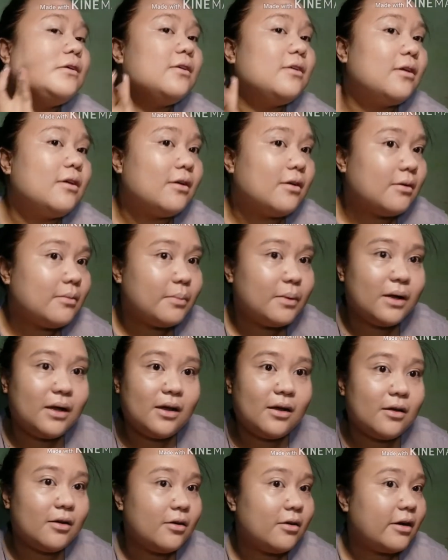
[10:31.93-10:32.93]

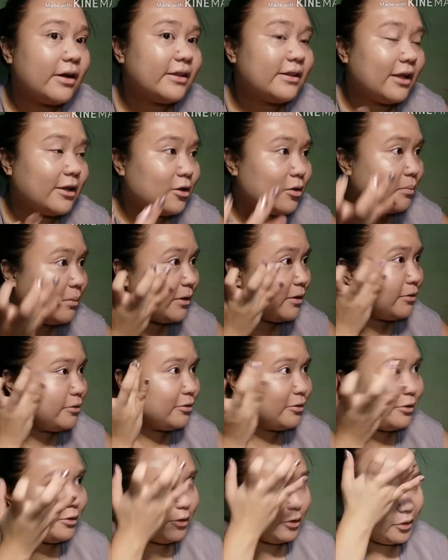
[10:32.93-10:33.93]
Kita niyo ba
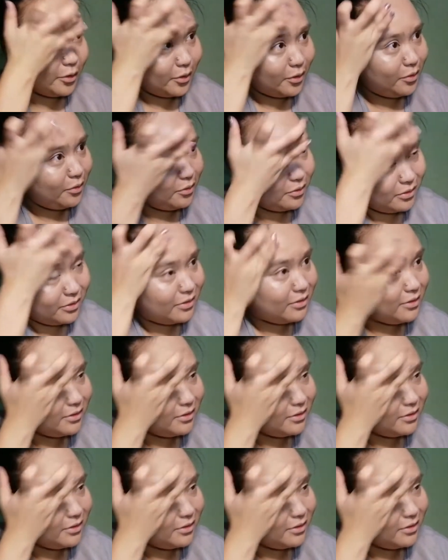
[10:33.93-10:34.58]
yung glow?